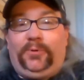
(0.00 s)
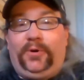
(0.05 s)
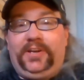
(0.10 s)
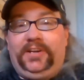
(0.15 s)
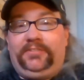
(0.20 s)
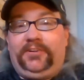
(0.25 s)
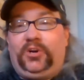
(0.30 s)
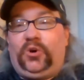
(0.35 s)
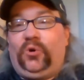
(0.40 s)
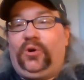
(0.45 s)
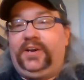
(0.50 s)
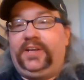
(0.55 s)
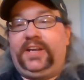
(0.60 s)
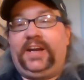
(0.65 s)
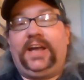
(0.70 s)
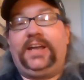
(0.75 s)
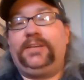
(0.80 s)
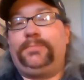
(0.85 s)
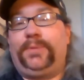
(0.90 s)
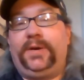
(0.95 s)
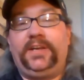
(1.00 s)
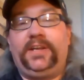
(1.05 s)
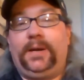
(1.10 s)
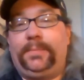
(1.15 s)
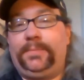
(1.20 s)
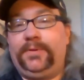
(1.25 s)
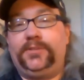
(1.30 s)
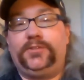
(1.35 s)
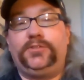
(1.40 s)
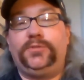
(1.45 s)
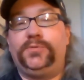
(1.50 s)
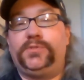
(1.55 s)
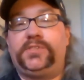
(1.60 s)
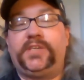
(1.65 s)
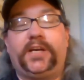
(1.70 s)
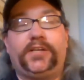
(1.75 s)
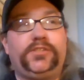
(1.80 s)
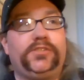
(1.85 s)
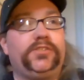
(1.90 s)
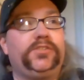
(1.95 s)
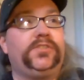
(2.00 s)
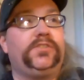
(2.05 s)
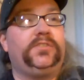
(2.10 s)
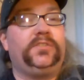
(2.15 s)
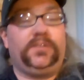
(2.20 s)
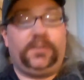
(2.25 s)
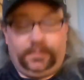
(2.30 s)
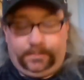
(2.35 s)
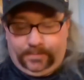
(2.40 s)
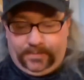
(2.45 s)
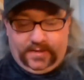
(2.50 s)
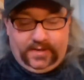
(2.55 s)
point in recording it. I had to break it up into two sections just to